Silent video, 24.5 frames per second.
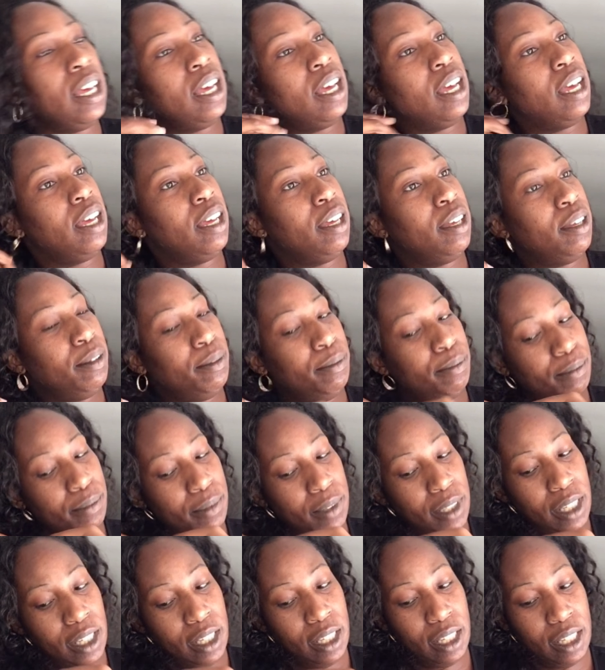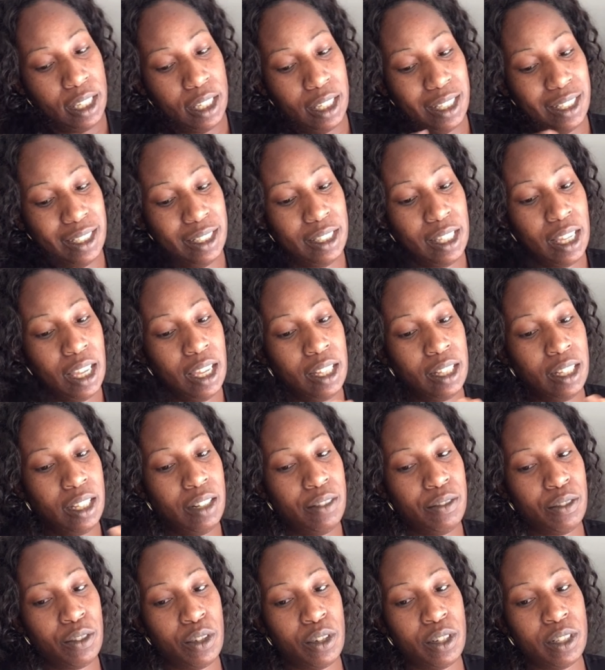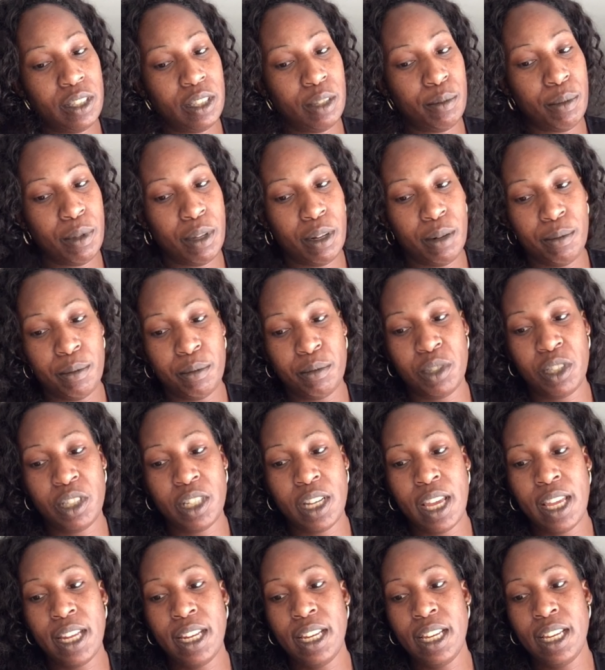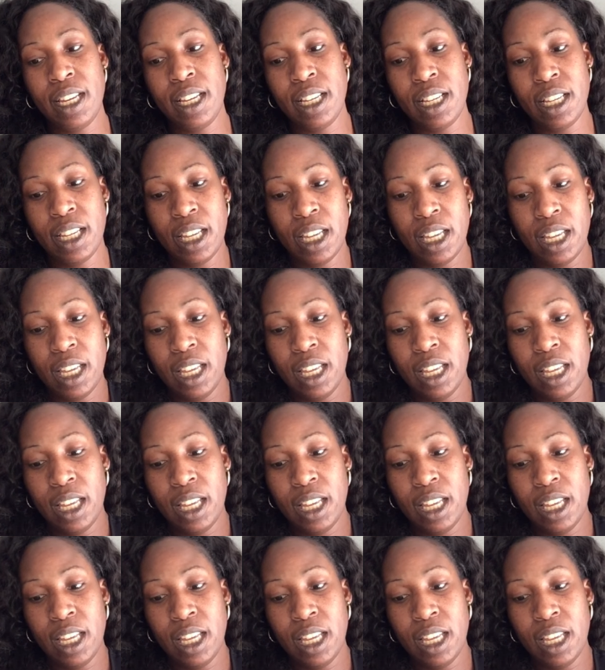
Tangling, of course, the minimum shedding.